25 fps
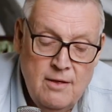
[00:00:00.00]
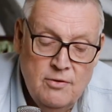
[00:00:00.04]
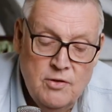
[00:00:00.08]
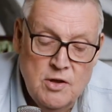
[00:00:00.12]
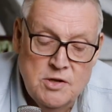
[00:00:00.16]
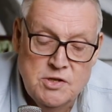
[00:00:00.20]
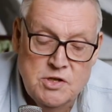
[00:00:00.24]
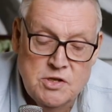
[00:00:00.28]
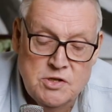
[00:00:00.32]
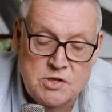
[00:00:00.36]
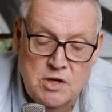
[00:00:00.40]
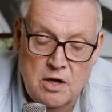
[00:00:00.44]

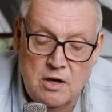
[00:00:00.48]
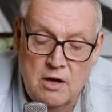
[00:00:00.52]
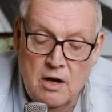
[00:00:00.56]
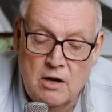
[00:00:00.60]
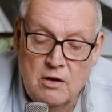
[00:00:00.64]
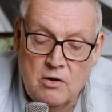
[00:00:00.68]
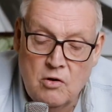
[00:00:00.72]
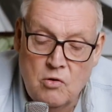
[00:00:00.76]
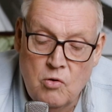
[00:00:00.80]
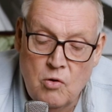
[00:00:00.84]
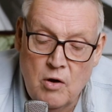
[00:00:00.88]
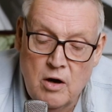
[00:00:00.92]
This is an
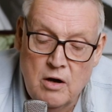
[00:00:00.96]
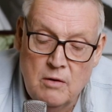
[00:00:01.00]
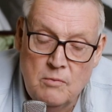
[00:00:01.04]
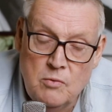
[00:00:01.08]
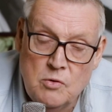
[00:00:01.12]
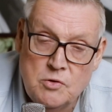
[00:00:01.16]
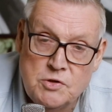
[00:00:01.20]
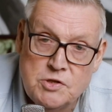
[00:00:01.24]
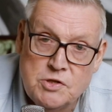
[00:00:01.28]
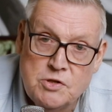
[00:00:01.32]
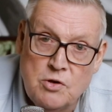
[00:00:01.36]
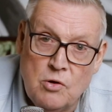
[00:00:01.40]

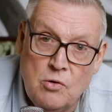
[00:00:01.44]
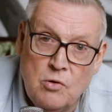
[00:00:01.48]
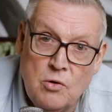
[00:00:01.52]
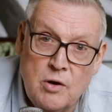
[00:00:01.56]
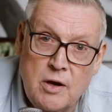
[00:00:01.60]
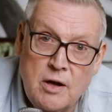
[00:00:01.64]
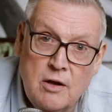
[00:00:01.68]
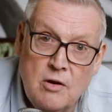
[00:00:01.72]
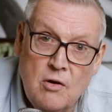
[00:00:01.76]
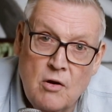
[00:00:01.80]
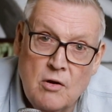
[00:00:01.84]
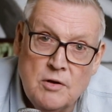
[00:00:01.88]
incredible
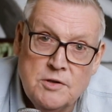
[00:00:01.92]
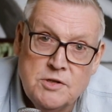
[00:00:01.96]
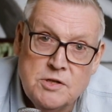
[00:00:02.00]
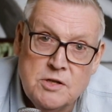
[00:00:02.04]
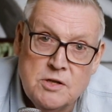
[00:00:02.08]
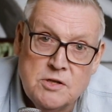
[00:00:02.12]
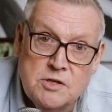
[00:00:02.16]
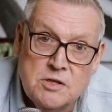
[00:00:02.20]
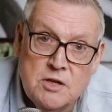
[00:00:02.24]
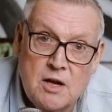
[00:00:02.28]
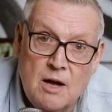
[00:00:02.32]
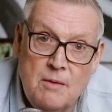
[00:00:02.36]
story. God
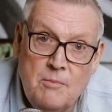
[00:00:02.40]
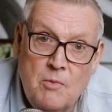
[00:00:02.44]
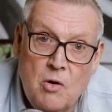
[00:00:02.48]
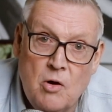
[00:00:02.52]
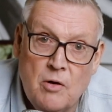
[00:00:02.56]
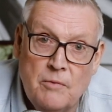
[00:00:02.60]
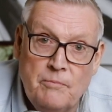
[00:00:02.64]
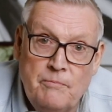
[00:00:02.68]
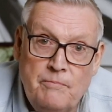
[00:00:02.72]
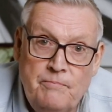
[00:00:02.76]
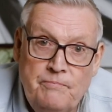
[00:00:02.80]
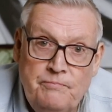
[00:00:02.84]
says, come
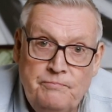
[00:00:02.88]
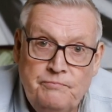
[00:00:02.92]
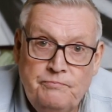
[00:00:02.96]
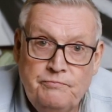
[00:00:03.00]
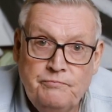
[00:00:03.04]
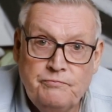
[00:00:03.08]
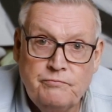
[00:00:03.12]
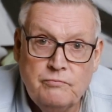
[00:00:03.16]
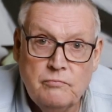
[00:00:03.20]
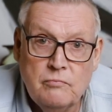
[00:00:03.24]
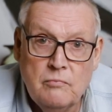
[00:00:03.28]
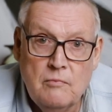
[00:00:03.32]
on,
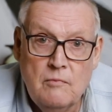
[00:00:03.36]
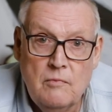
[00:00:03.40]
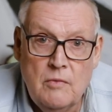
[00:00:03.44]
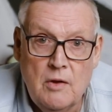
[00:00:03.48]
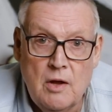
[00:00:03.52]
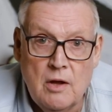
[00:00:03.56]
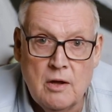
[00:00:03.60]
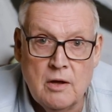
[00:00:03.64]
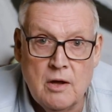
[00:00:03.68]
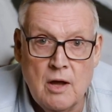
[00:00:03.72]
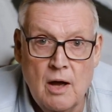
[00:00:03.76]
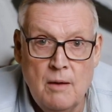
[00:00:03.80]

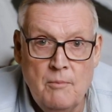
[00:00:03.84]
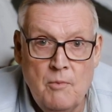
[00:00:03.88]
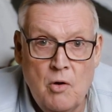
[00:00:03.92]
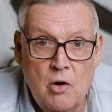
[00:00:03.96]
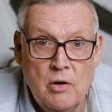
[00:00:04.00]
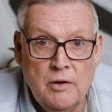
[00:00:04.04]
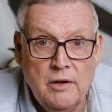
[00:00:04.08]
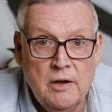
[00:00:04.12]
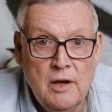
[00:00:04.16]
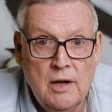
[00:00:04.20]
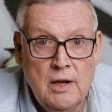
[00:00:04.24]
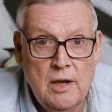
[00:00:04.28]
come
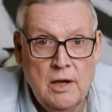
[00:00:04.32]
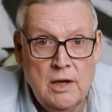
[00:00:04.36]
on.